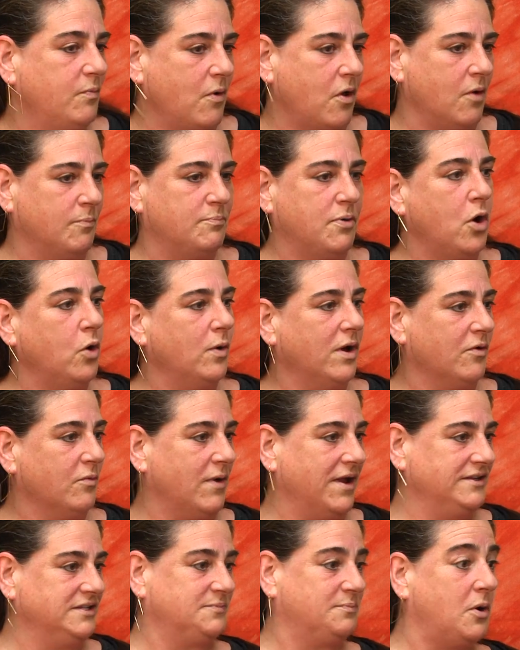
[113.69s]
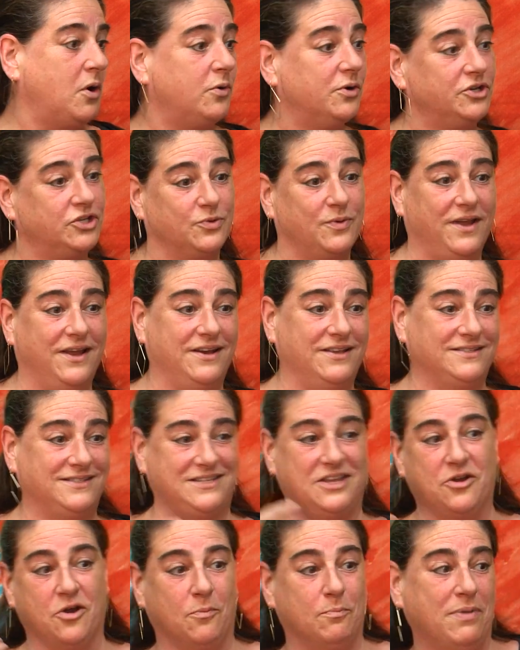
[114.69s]
a poet writes poetry and a
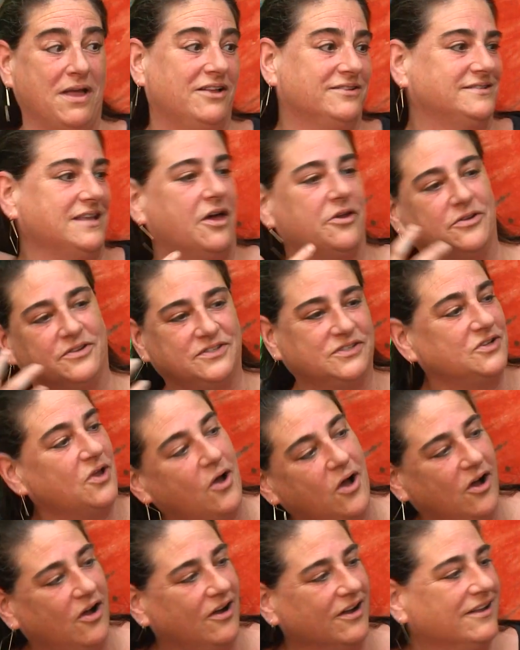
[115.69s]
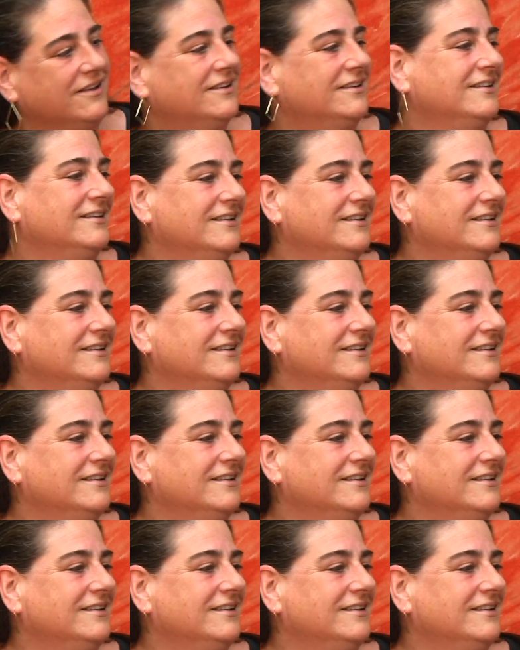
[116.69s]
singer belts out a song.